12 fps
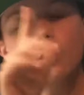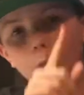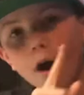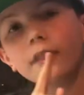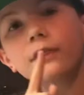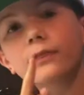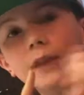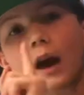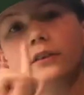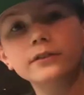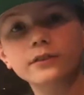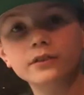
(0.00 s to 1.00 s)

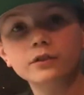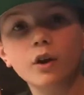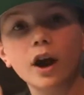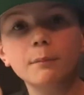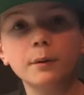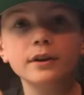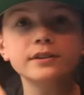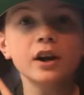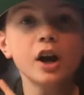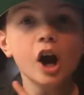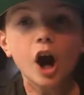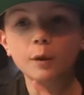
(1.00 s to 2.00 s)
1,000 subscribers,
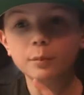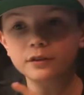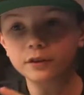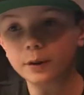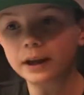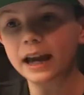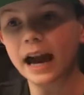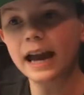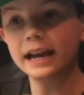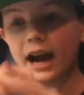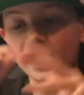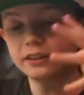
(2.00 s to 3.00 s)
I'll be doing
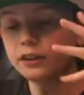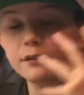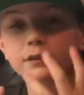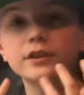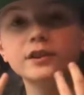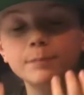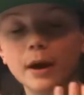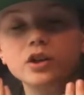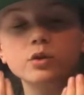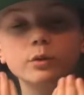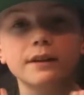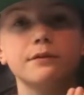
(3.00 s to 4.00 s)
a another
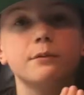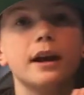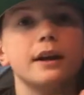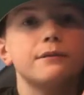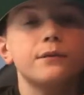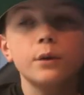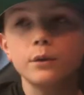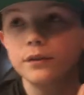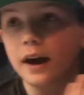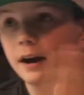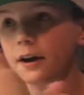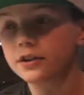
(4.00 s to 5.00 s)
special giveaway for
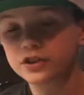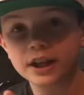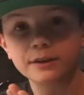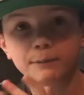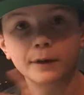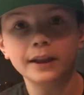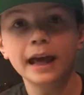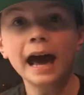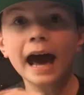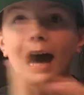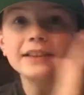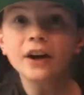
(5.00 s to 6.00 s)
that achievement
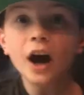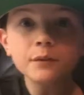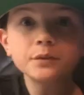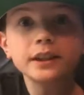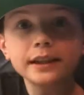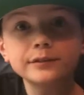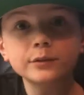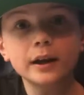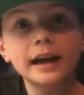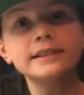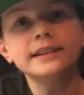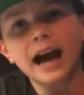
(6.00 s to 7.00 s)
and other
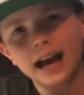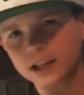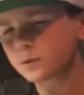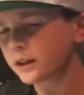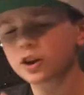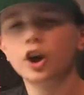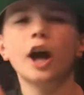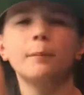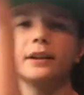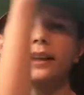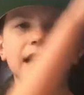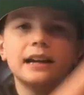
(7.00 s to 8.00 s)
giveaways as we're
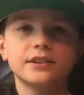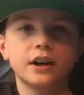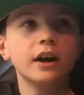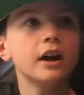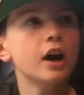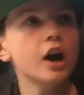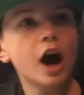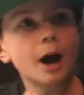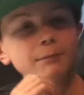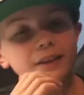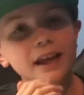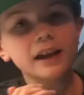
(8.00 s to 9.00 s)
climbing the ladder.
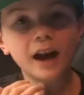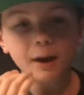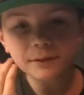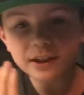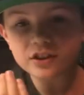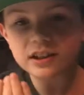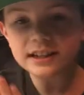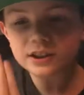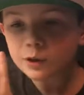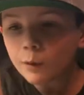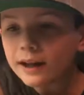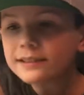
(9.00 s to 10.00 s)
I'm I'm literally
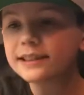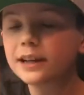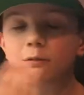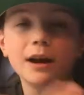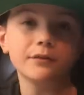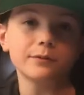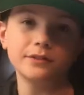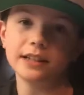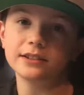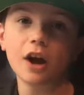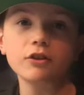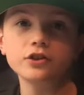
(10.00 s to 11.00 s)
20 away from
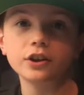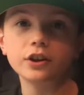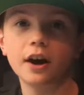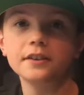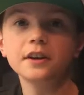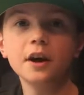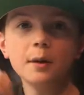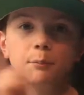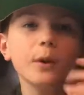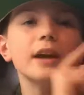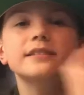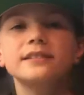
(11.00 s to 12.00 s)
600, guys.
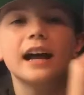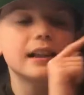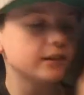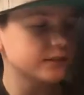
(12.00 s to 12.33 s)
Press that